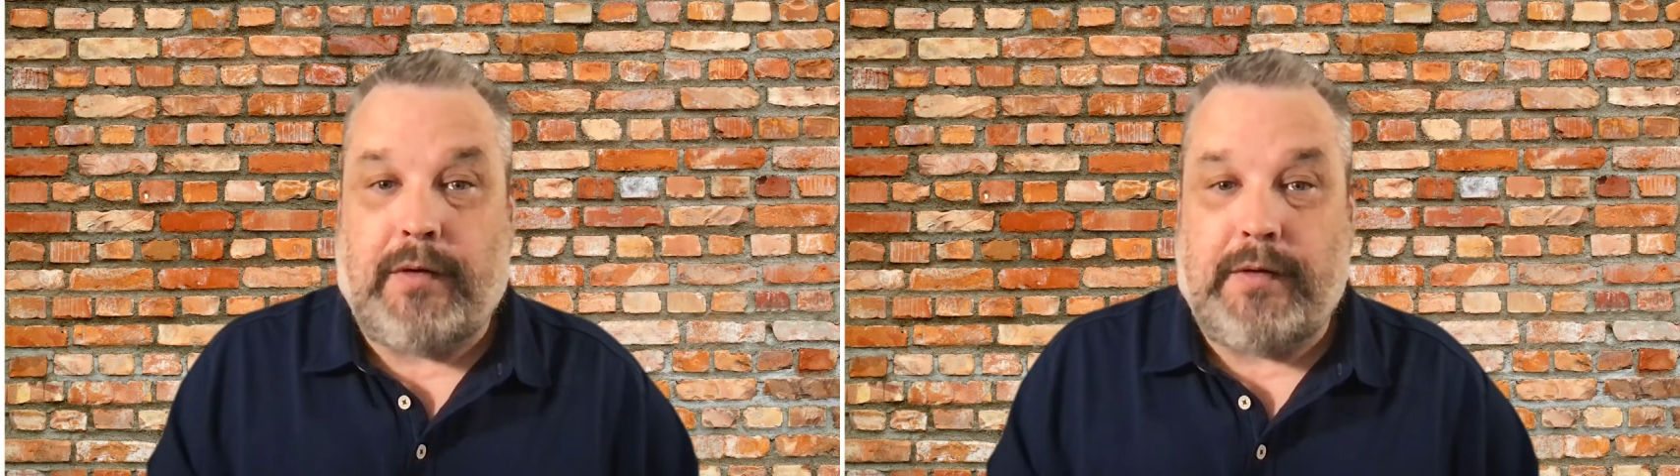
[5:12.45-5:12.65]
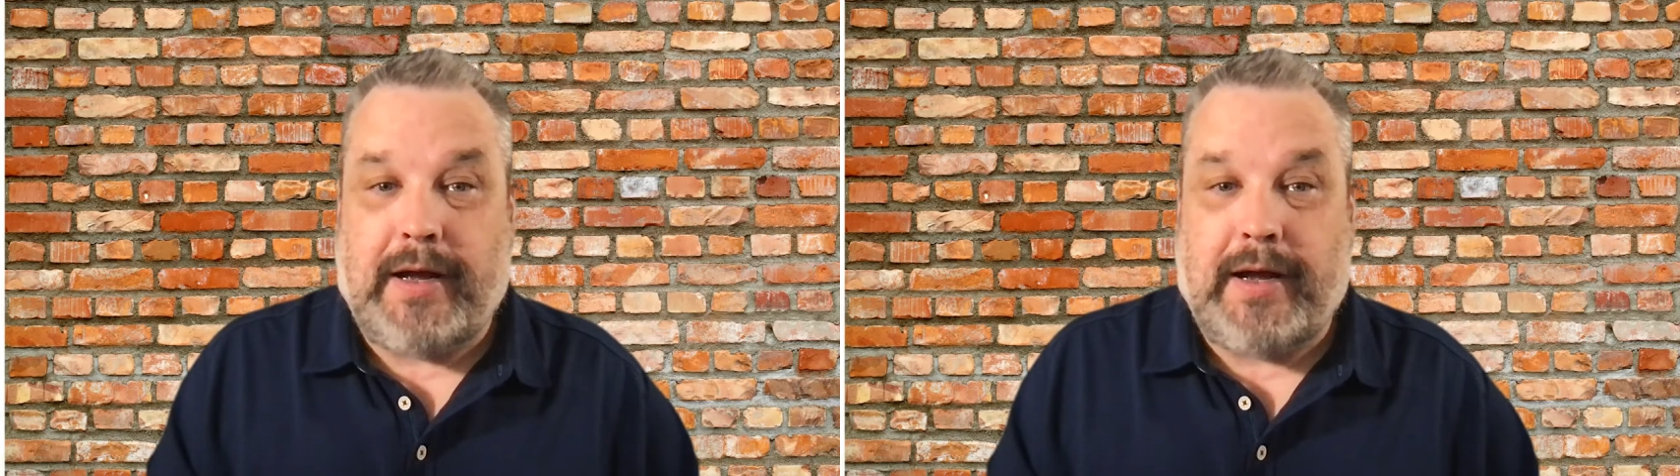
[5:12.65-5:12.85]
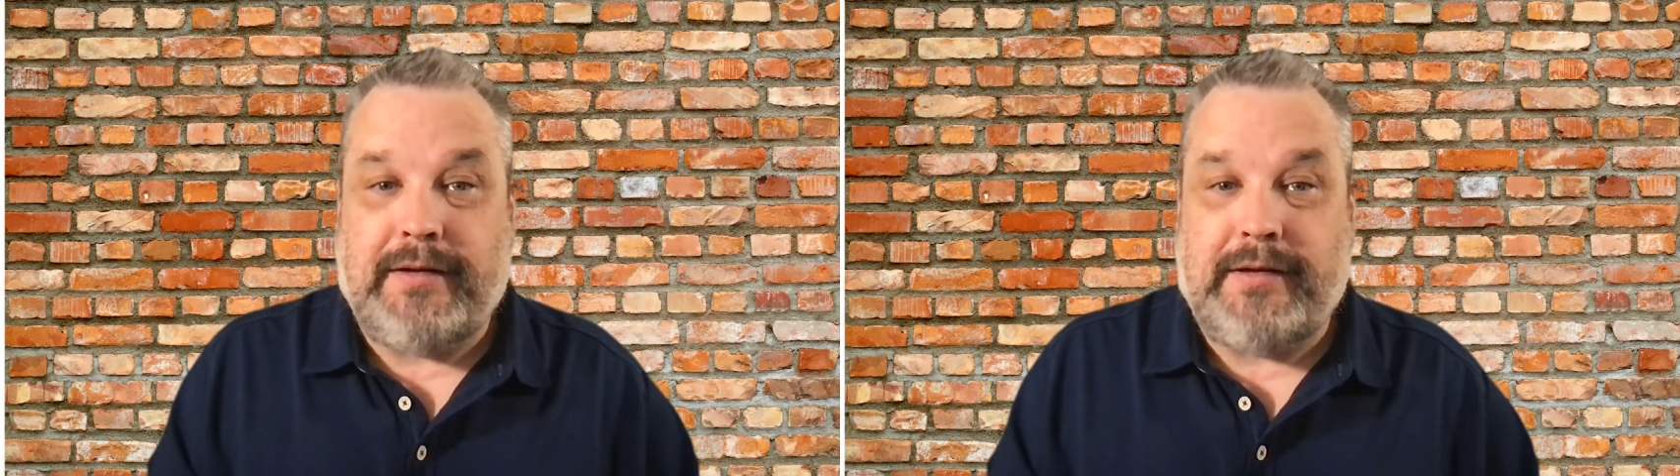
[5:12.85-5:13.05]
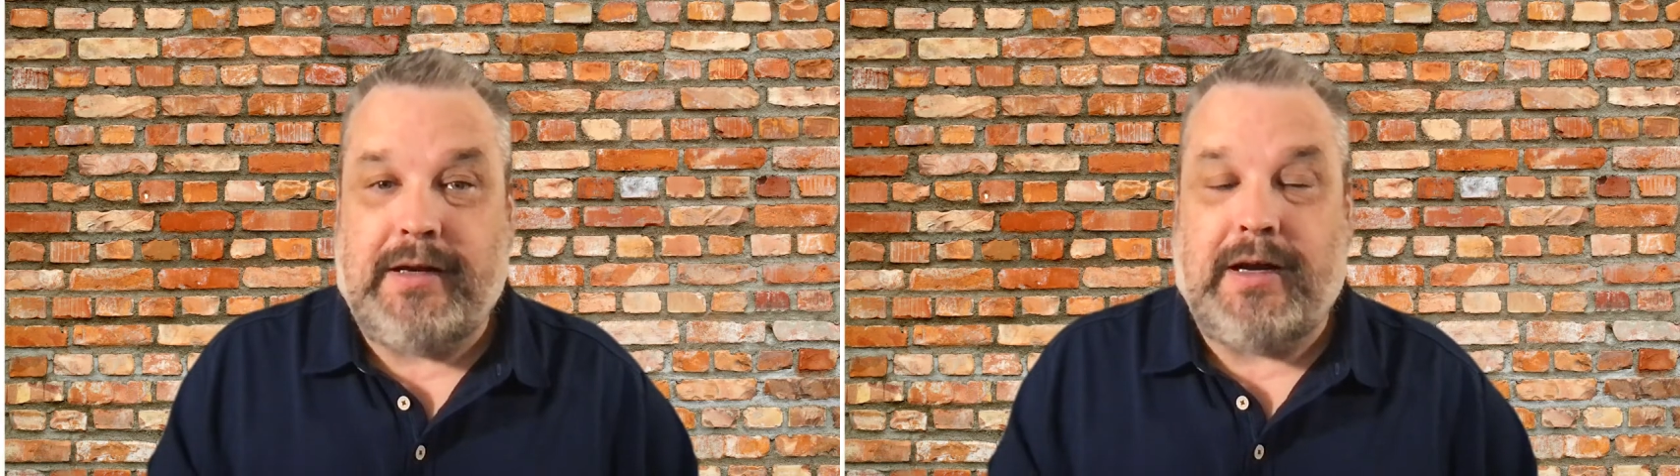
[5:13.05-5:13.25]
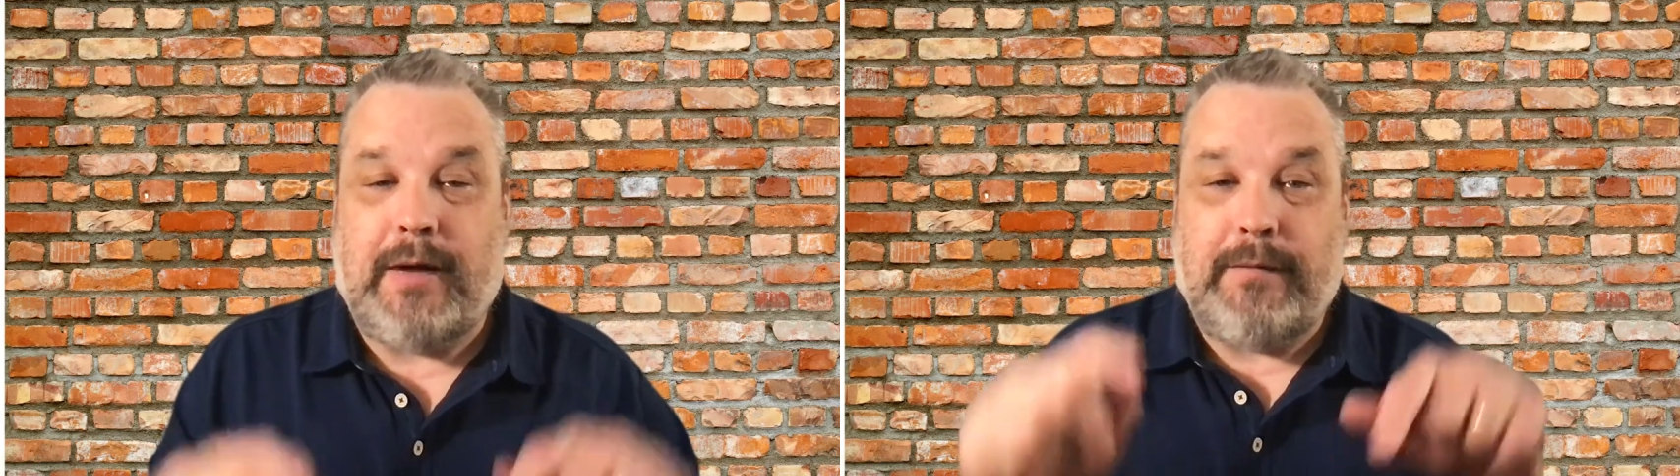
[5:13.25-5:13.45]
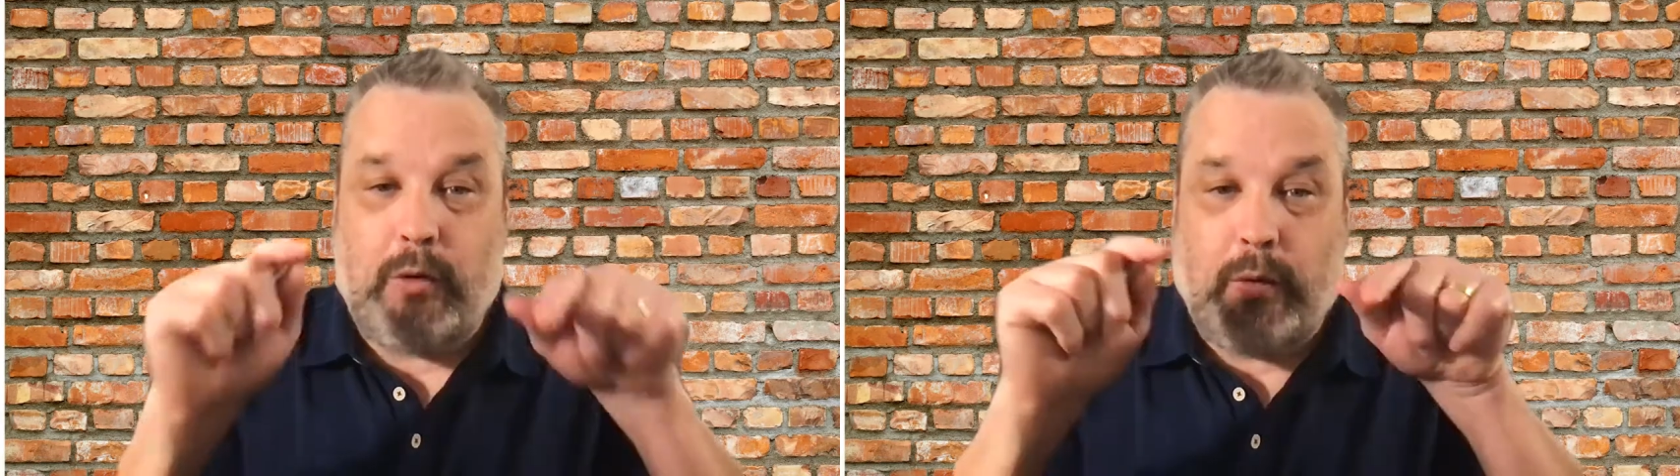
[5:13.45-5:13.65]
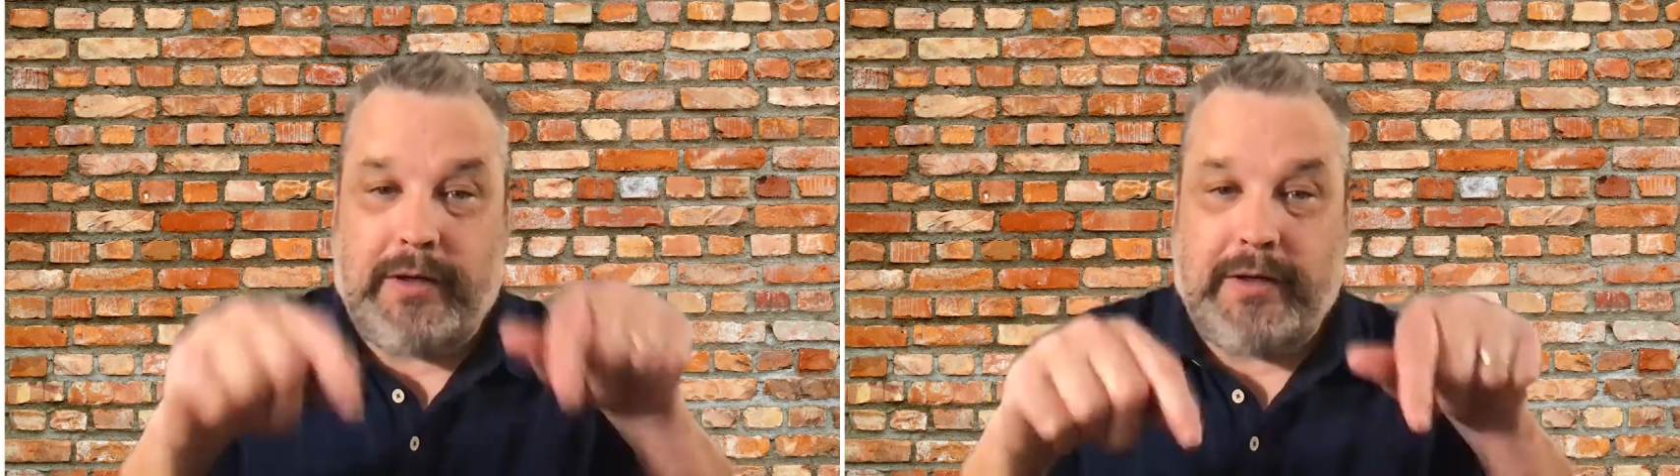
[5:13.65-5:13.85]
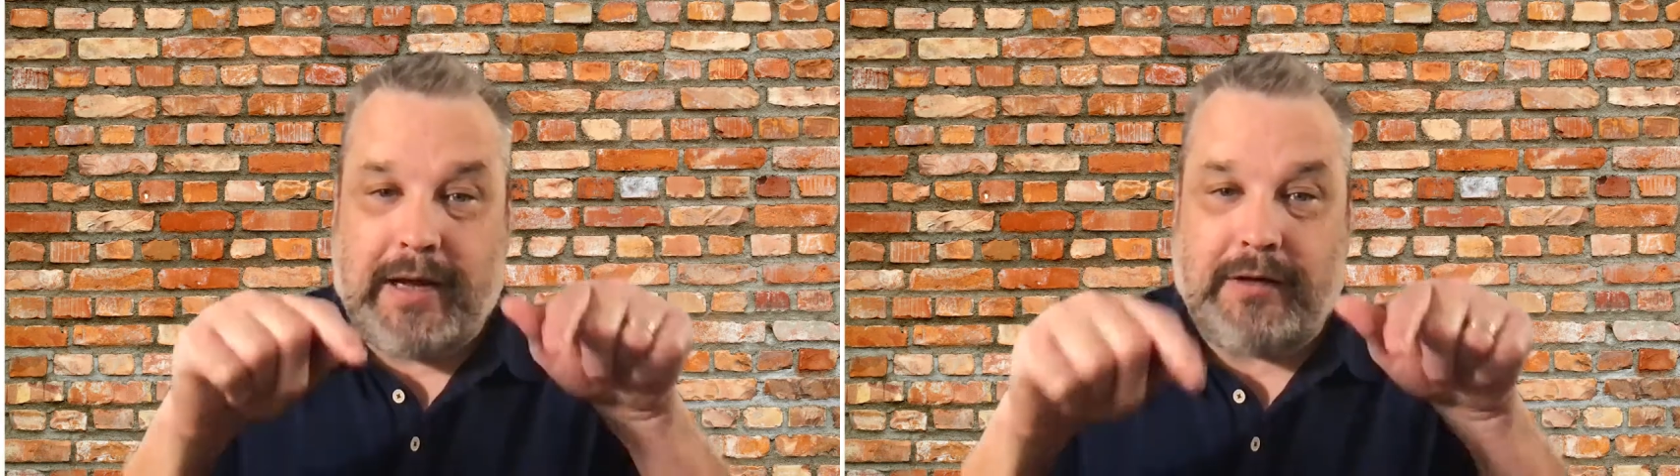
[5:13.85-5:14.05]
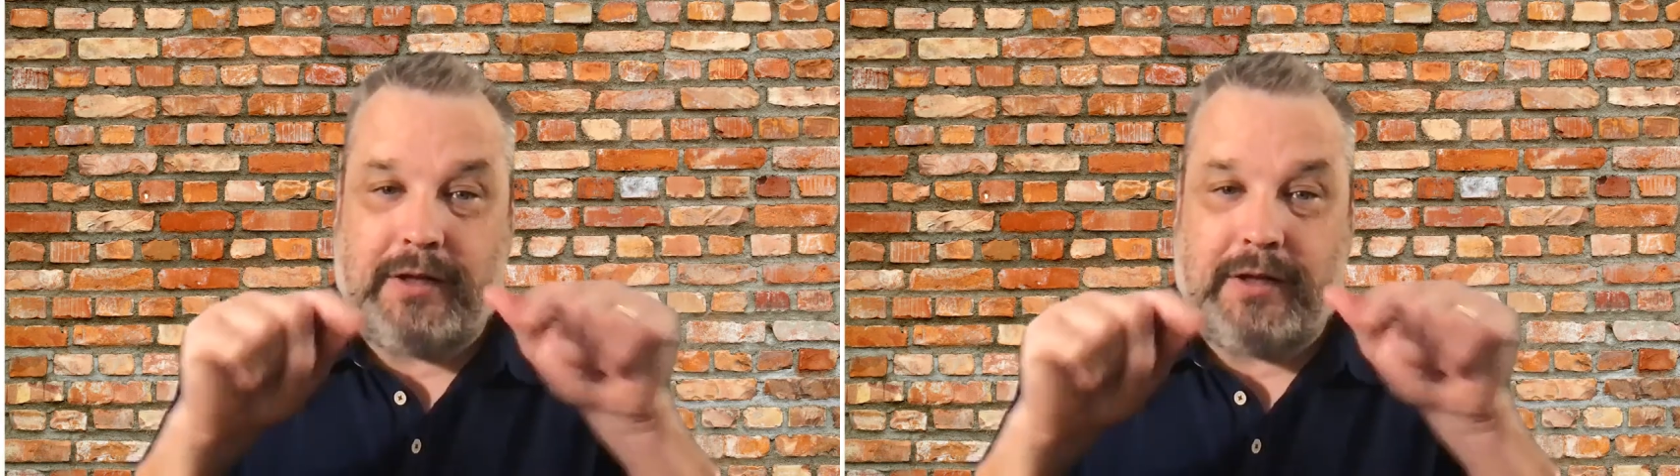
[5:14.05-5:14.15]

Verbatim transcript: on the idea of going down